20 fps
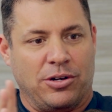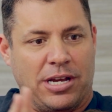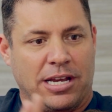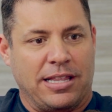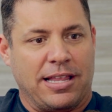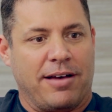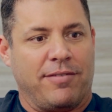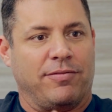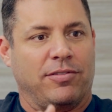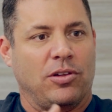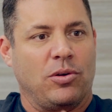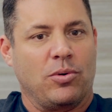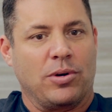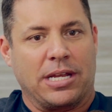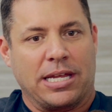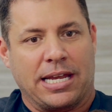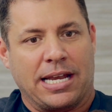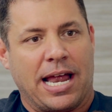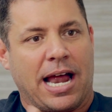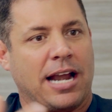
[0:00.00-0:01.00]
you need that
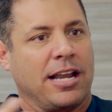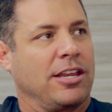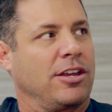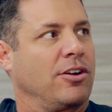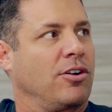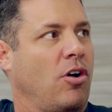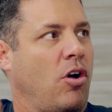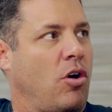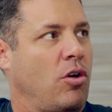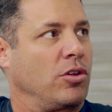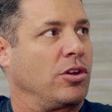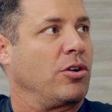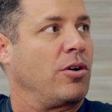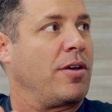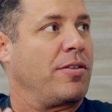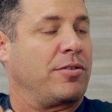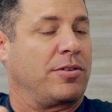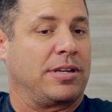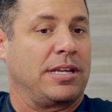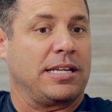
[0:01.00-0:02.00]
fluid to get out of your, all
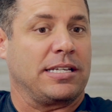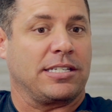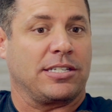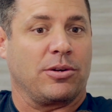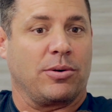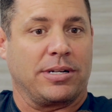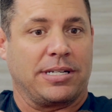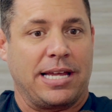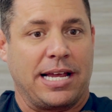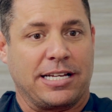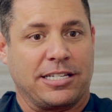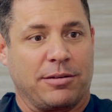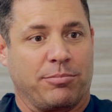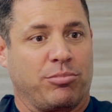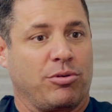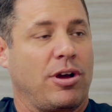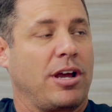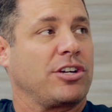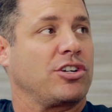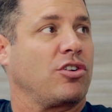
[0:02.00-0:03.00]
your other discs, so it takes
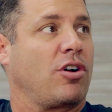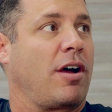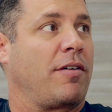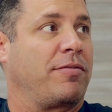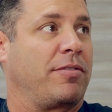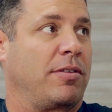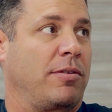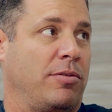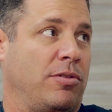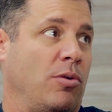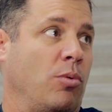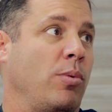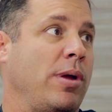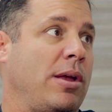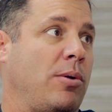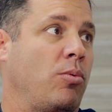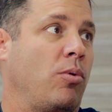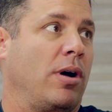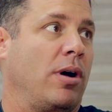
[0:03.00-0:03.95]
the pressure off the, the weak